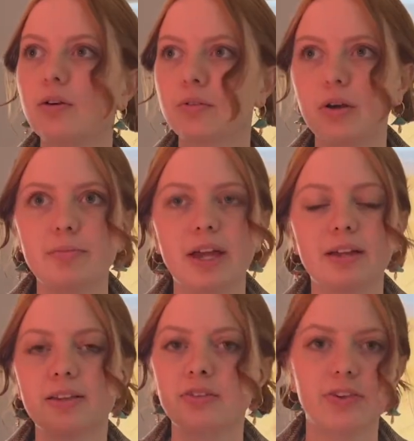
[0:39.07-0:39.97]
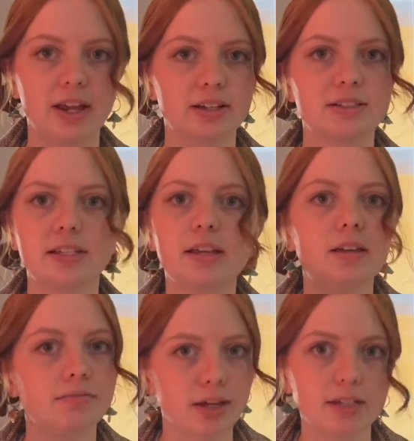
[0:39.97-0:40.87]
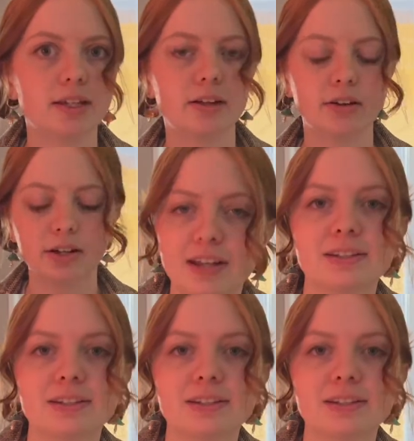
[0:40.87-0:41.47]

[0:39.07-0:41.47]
romance, fantasy, etc.